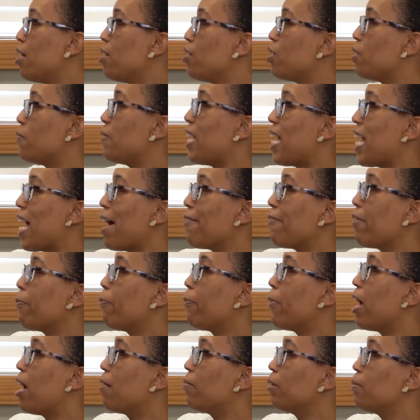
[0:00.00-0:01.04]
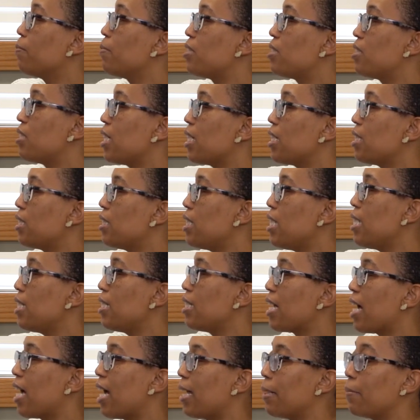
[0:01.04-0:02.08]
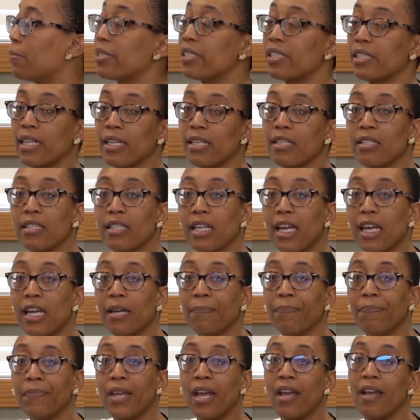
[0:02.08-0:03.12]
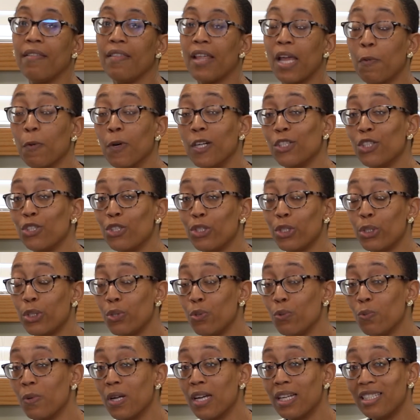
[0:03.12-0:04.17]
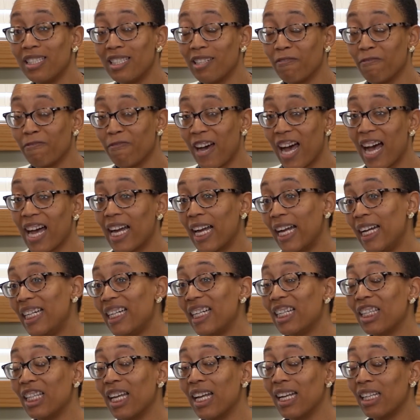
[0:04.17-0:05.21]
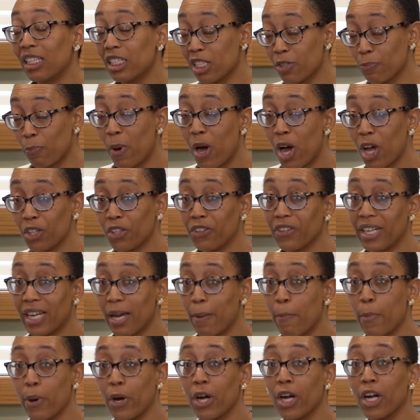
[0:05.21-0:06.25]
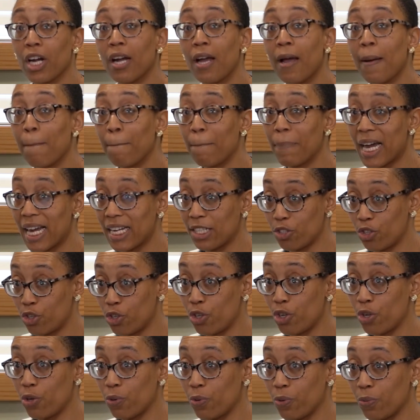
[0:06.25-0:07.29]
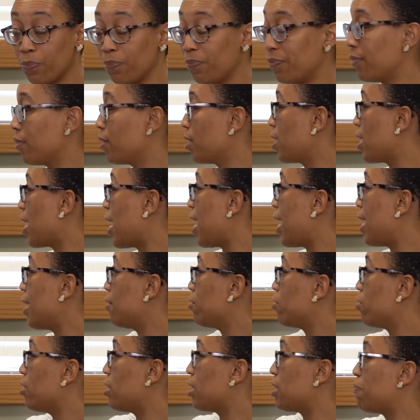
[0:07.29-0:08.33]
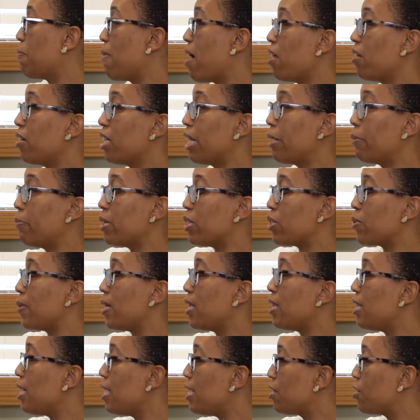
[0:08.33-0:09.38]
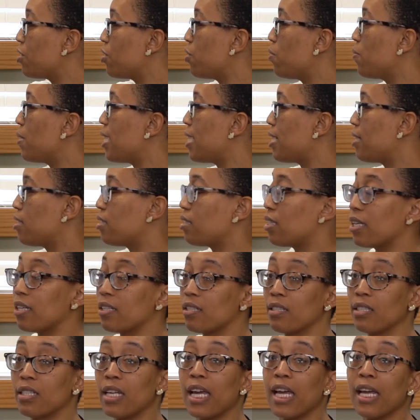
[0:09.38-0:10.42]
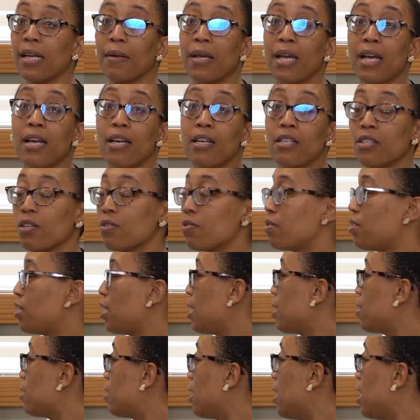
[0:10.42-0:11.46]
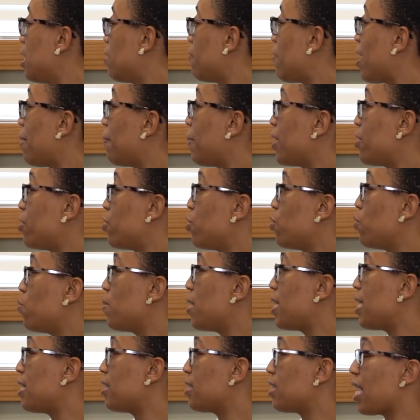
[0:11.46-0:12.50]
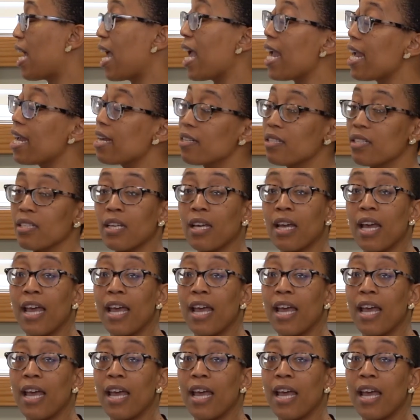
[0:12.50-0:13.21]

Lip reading: So we have our problem 60 times 16. They want you to divide the smaller number by 2. Okay, so the smaller number between these two is 16. So 16 divided by 2 is 8.